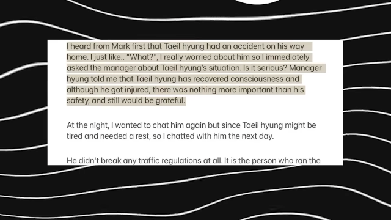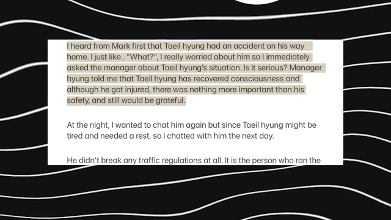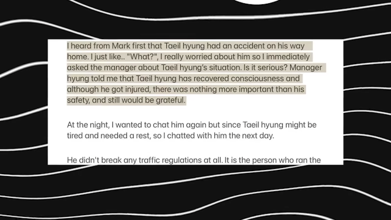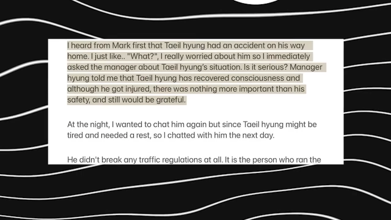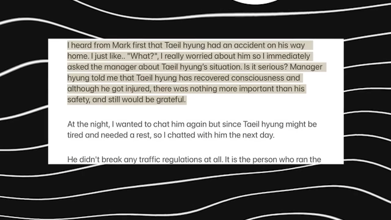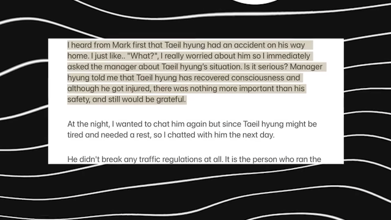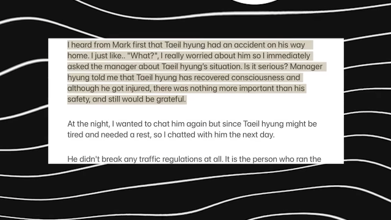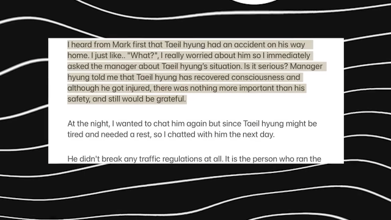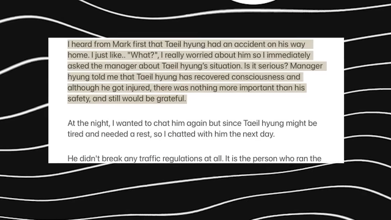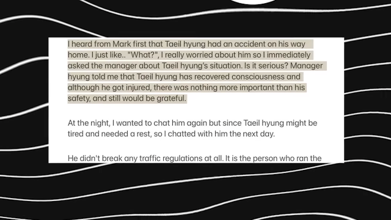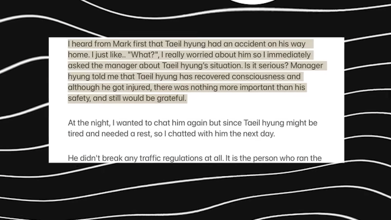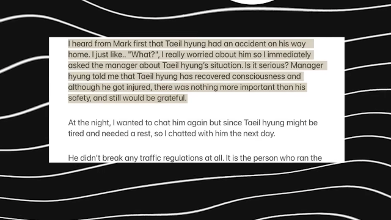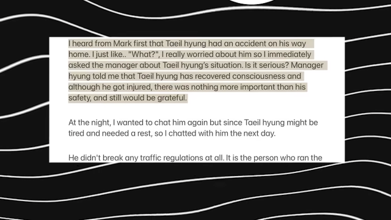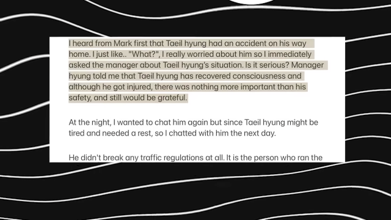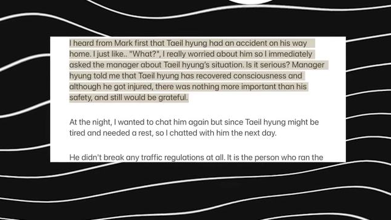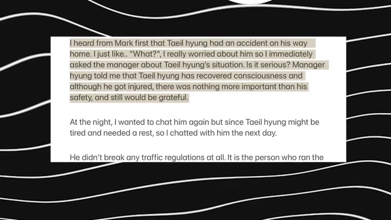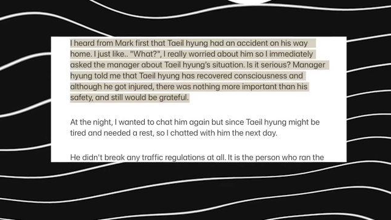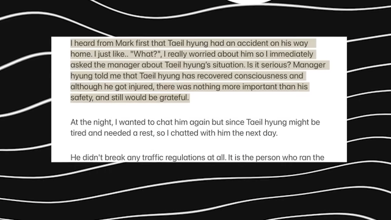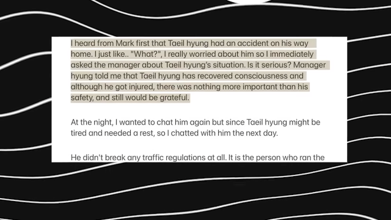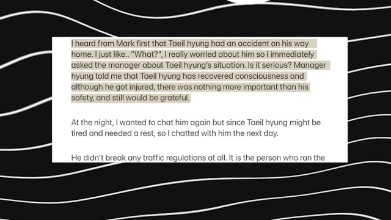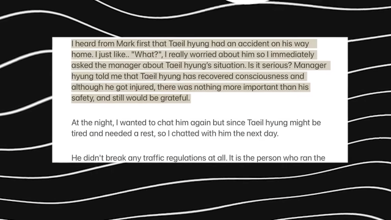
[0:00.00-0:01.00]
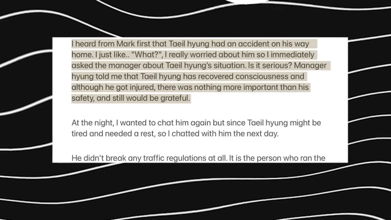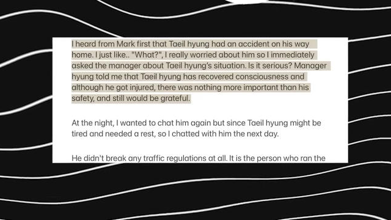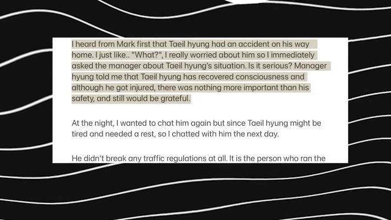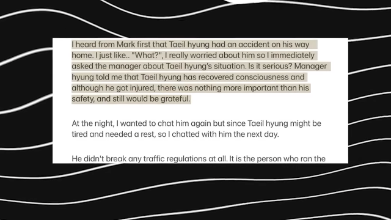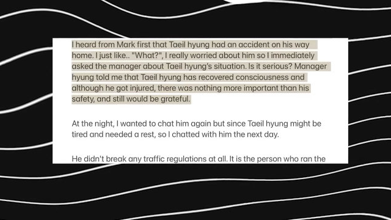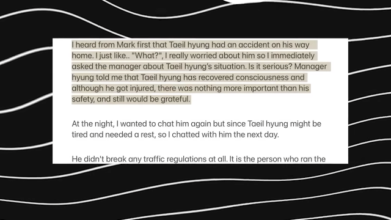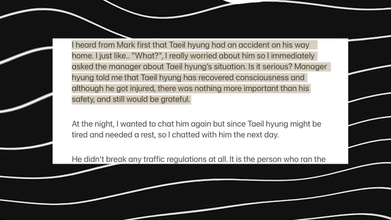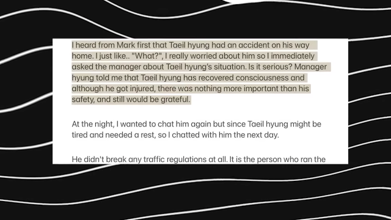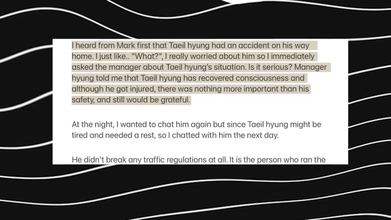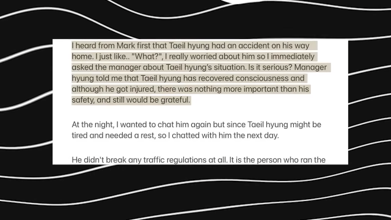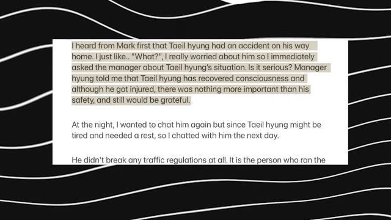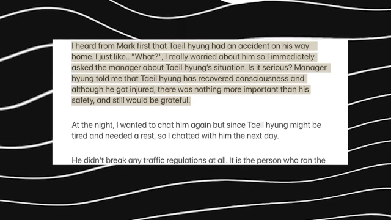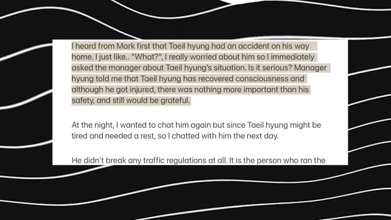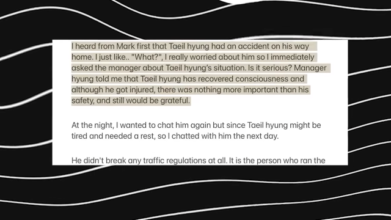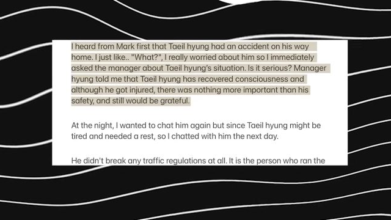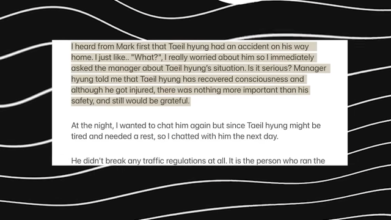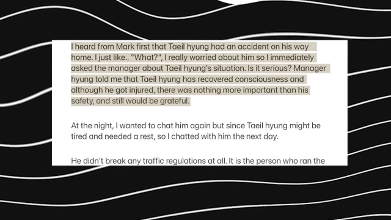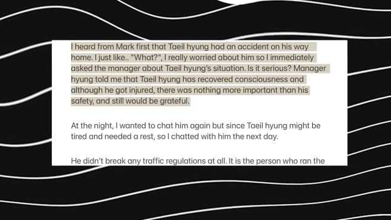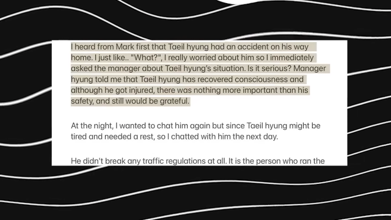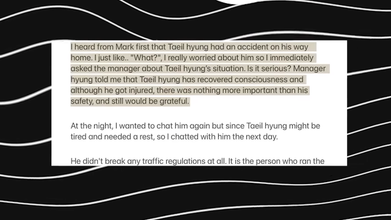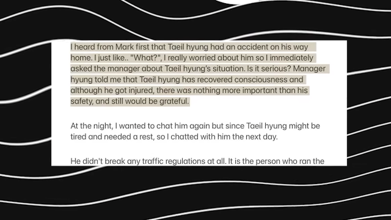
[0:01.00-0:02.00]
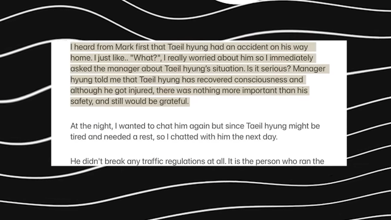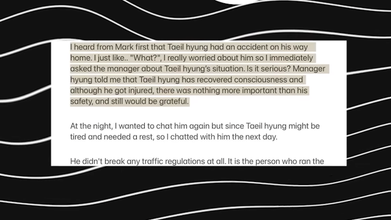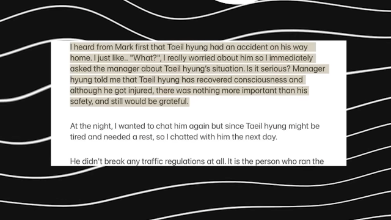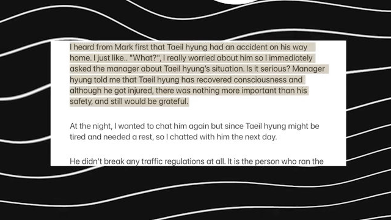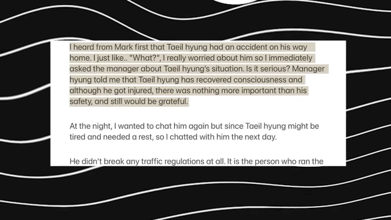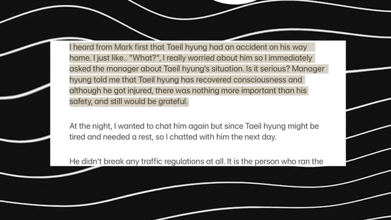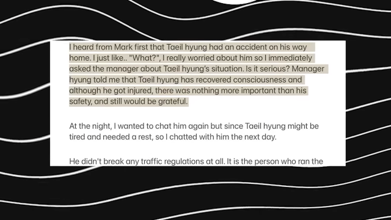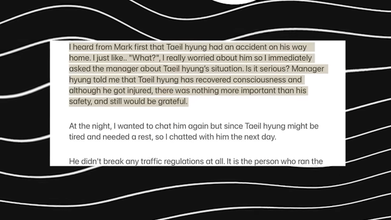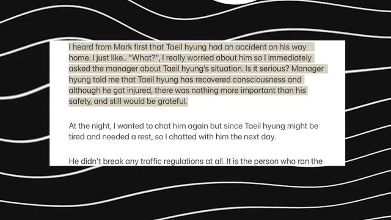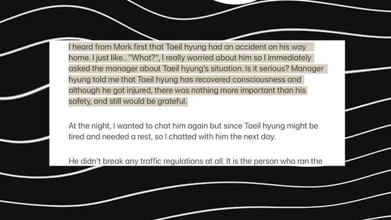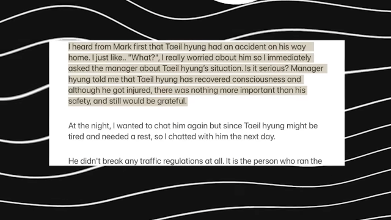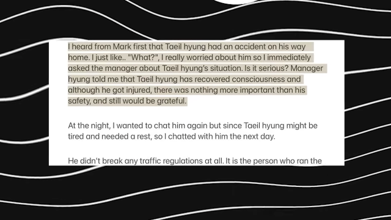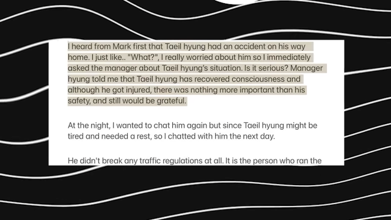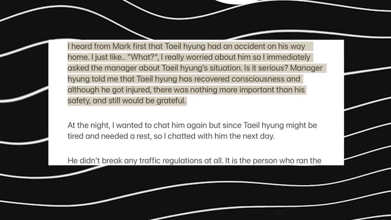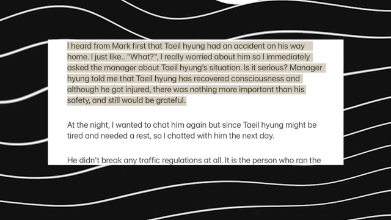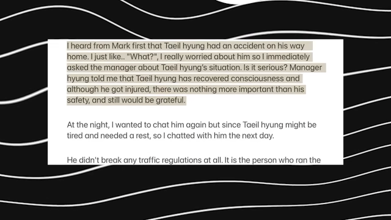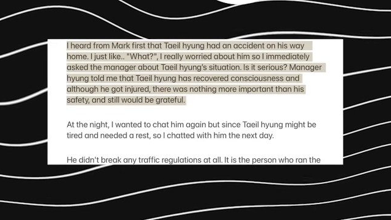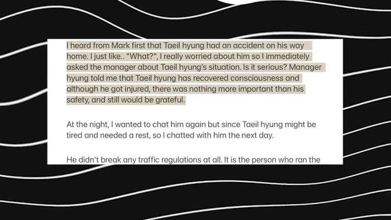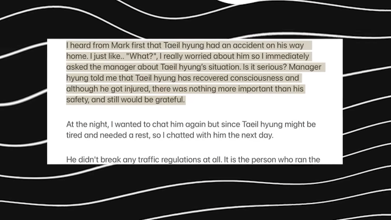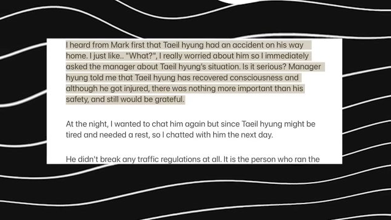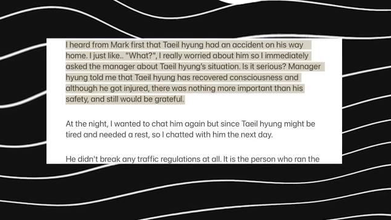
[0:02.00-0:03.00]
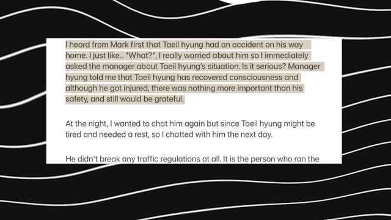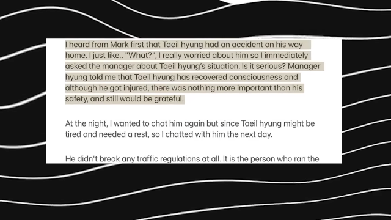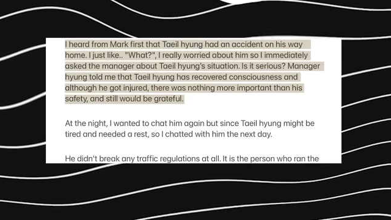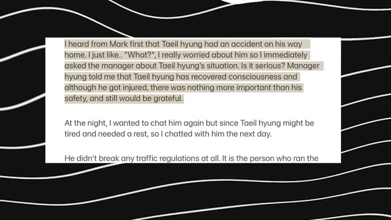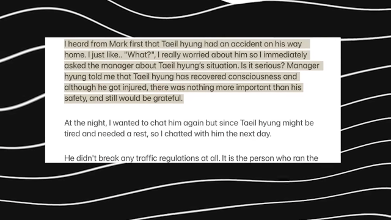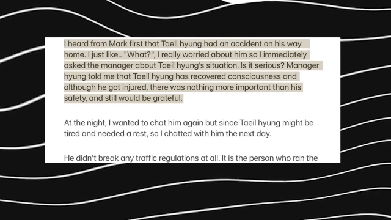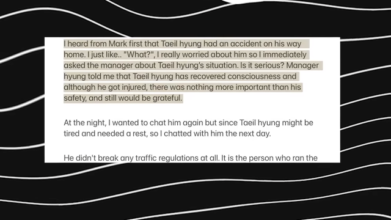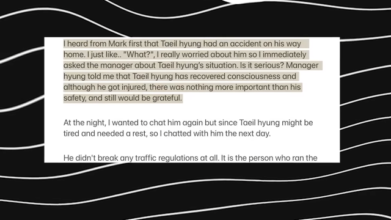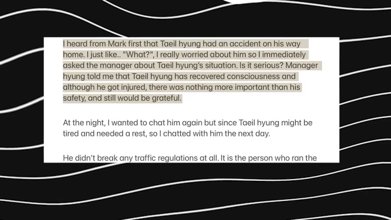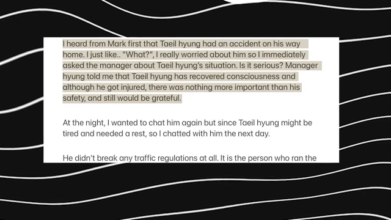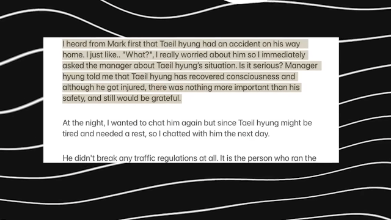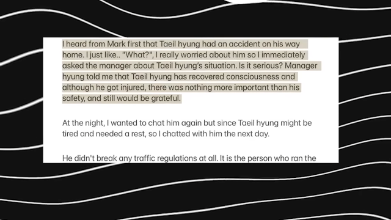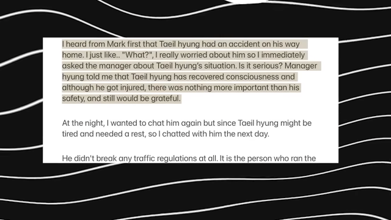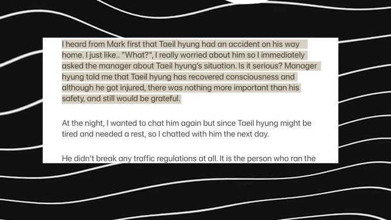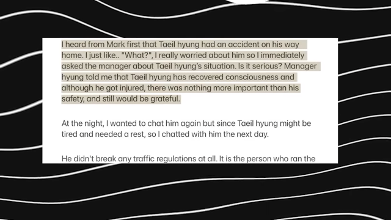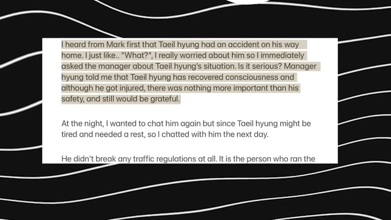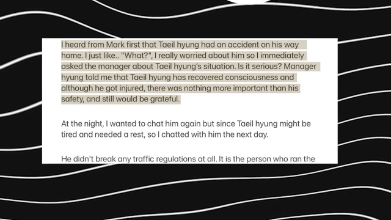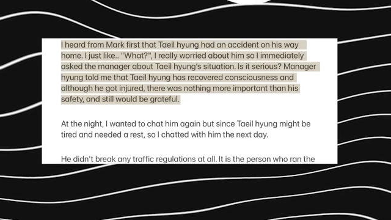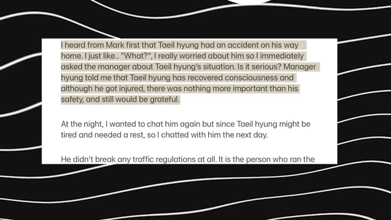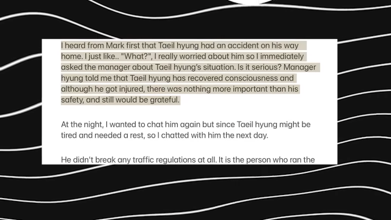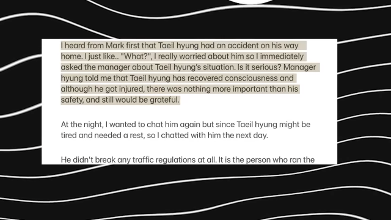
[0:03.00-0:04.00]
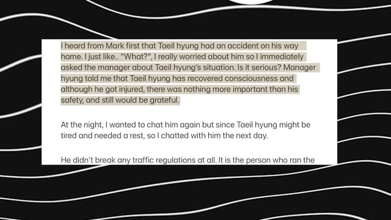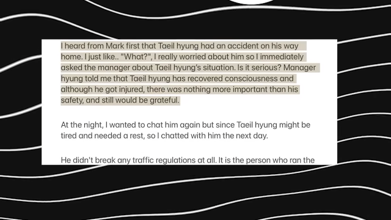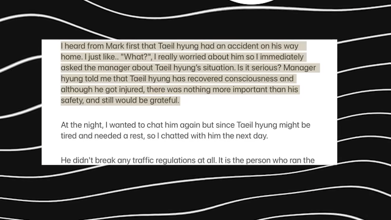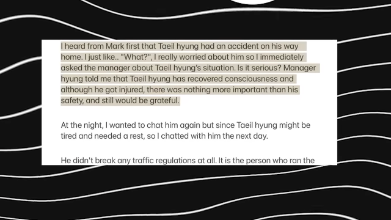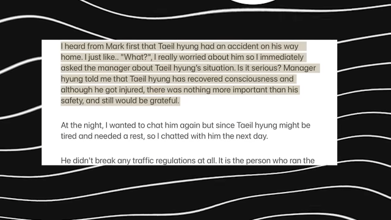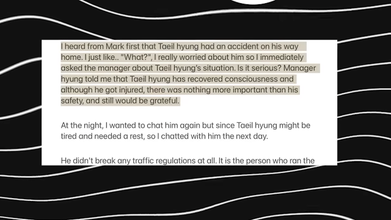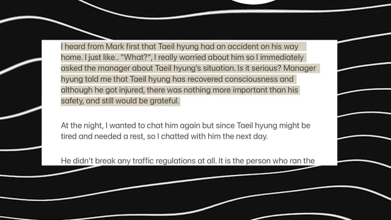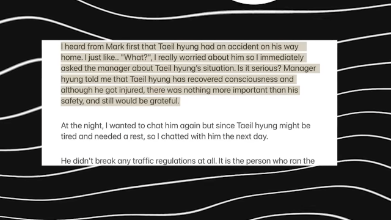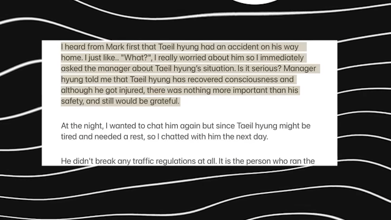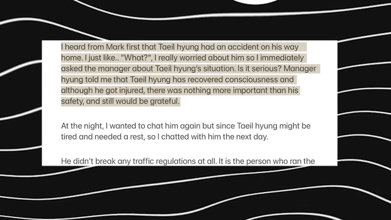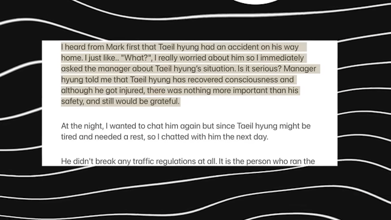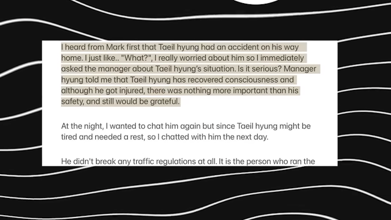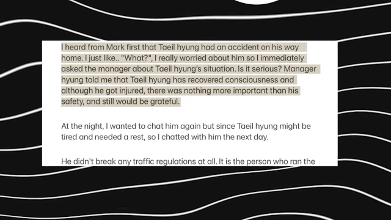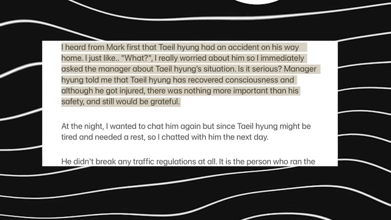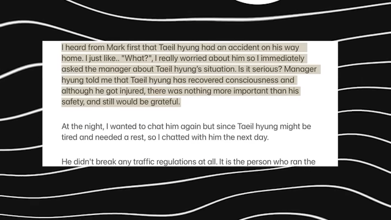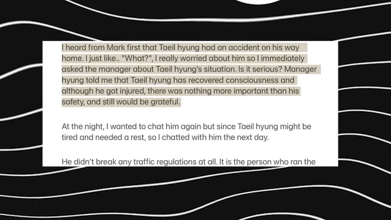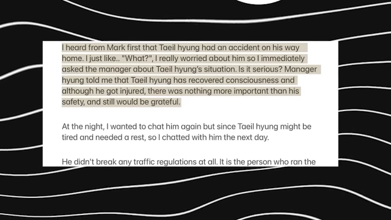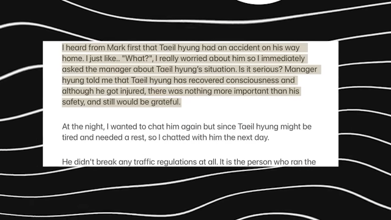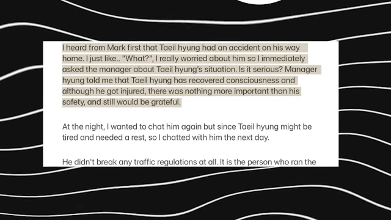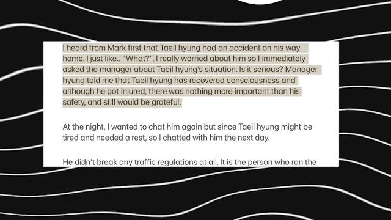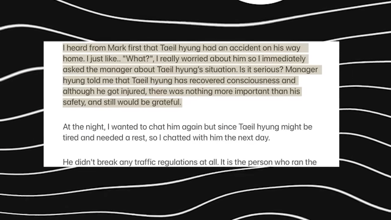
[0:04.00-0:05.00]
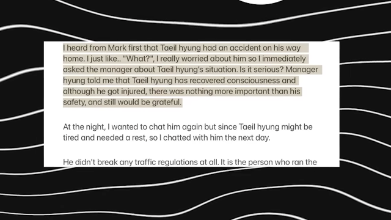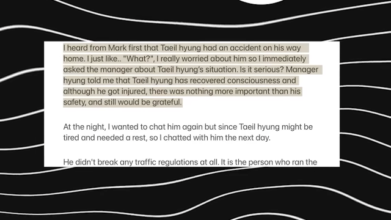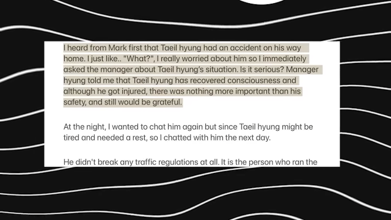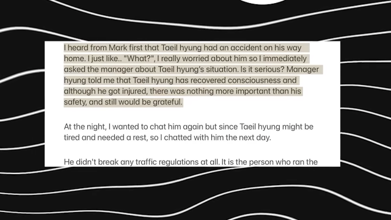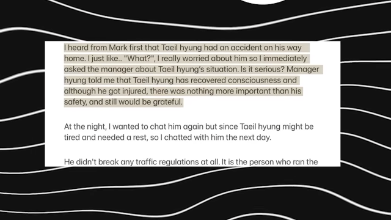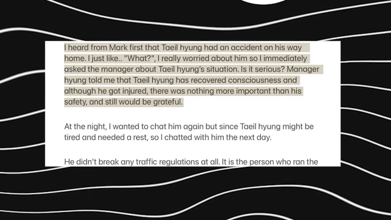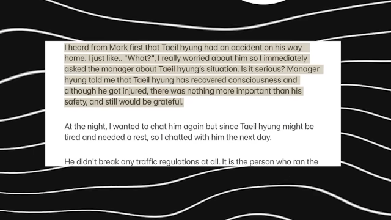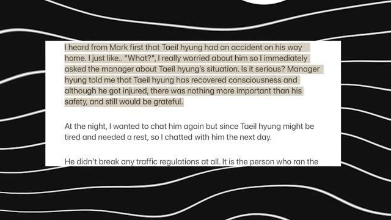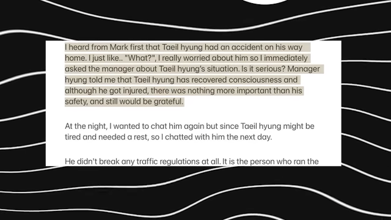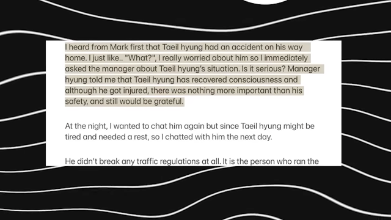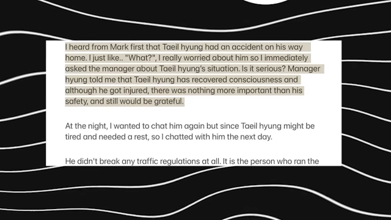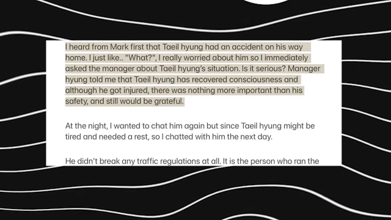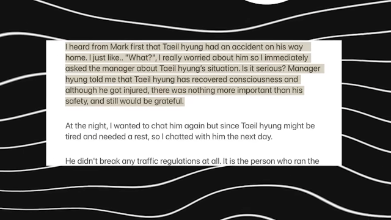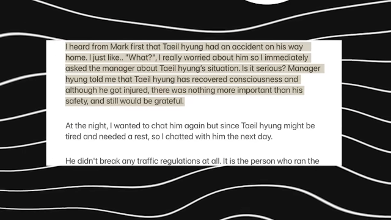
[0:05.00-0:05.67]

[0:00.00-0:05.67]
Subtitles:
No face is visible, so there are no lips to read.